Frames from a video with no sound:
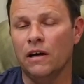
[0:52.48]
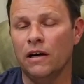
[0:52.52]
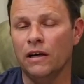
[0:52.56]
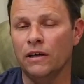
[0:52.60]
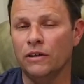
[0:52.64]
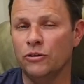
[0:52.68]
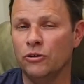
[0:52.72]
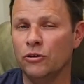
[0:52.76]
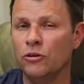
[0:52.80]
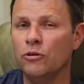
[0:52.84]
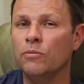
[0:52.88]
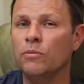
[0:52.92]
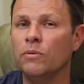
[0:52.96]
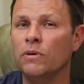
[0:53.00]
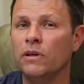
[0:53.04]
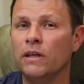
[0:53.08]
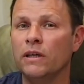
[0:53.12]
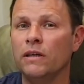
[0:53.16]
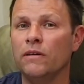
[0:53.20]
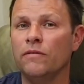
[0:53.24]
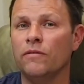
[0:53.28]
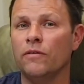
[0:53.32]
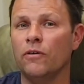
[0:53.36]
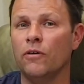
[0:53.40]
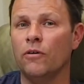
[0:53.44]
I do
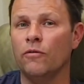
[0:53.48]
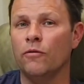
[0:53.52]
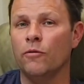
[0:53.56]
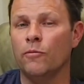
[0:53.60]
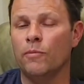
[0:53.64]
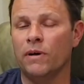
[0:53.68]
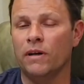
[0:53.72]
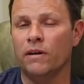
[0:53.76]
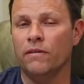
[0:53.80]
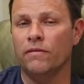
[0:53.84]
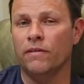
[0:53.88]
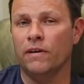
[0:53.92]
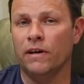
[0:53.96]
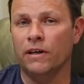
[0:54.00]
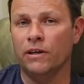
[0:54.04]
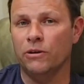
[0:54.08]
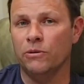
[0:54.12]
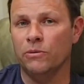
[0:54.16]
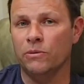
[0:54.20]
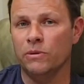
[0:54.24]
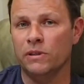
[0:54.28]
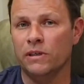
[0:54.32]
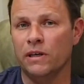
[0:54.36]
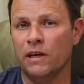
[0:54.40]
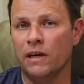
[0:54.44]
believe other
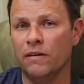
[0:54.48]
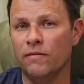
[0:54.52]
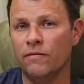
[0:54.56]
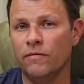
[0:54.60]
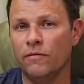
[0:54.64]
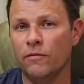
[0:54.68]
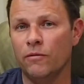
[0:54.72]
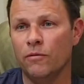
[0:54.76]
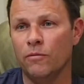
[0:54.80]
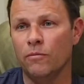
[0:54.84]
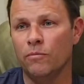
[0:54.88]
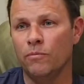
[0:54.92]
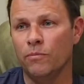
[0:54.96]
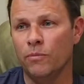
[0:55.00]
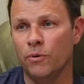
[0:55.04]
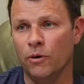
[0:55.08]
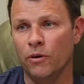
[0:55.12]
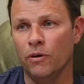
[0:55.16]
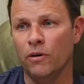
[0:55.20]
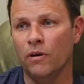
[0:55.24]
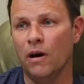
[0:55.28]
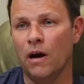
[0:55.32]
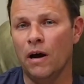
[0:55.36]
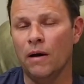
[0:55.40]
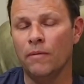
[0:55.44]
manufacturers have,
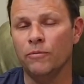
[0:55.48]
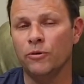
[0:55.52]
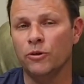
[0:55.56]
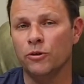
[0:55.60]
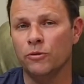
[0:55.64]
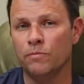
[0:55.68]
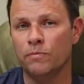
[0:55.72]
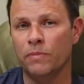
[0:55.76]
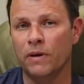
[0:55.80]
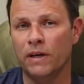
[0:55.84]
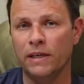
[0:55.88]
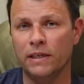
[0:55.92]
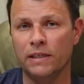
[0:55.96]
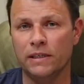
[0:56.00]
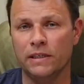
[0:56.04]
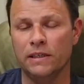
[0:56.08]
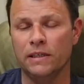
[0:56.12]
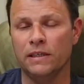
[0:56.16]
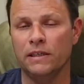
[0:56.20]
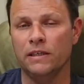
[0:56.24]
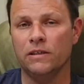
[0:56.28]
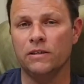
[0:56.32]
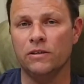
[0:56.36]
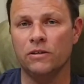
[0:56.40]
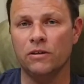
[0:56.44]
but I'm just
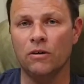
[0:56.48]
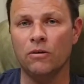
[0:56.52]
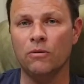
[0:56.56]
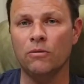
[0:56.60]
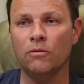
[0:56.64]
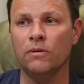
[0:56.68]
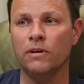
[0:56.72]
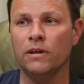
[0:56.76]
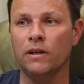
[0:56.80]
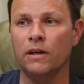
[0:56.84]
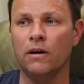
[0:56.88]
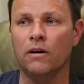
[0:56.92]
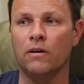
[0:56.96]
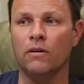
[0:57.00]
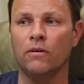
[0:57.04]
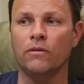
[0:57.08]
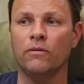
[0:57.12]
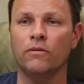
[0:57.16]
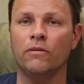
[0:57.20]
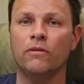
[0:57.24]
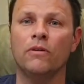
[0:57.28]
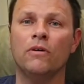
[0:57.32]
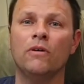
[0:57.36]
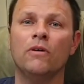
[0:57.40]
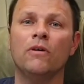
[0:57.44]
basing it solely
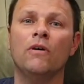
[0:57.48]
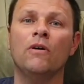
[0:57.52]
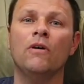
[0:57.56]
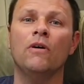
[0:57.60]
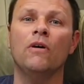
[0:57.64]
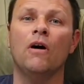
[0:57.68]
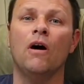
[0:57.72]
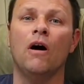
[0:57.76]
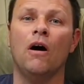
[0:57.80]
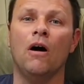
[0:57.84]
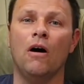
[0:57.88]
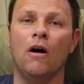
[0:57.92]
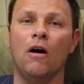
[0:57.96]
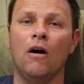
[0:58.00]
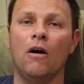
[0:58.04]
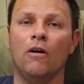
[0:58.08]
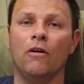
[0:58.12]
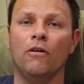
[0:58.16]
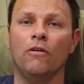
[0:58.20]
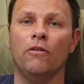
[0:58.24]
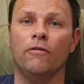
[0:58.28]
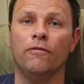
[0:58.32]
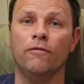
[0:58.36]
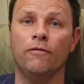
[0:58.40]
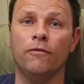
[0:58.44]
on
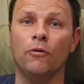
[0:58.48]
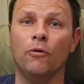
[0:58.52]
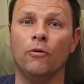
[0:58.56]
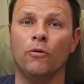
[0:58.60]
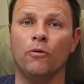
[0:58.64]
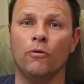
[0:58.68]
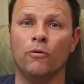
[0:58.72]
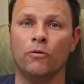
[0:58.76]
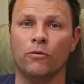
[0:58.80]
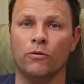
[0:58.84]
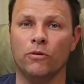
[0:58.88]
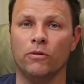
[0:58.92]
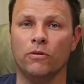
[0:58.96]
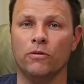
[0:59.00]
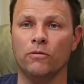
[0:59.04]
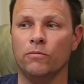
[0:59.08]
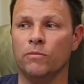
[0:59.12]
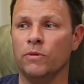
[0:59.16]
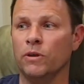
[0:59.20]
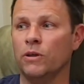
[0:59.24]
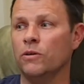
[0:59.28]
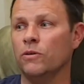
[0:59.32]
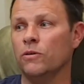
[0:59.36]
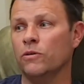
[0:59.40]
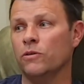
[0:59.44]
the Ford
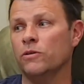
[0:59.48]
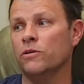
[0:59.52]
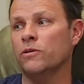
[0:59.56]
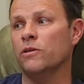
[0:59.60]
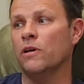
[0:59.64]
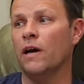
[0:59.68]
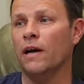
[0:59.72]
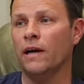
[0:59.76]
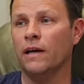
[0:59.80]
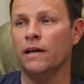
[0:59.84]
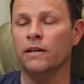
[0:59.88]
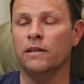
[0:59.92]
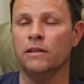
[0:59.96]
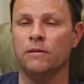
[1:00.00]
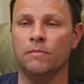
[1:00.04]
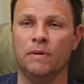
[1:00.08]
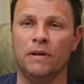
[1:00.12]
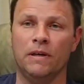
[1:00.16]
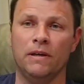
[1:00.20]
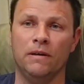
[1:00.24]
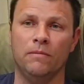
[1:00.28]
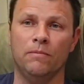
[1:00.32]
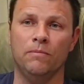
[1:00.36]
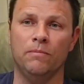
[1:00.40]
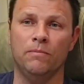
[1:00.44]
because I can
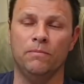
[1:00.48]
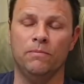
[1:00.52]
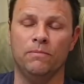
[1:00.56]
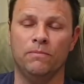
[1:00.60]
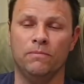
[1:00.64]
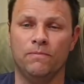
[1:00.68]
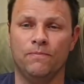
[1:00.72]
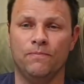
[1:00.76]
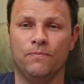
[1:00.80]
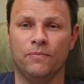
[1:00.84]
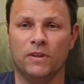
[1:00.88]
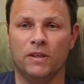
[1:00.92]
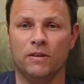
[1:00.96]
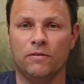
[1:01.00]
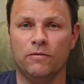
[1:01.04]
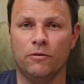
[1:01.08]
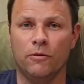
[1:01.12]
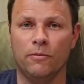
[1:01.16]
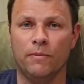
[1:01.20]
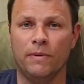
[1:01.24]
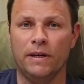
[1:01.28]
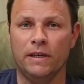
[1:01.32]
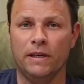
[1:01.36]
speak from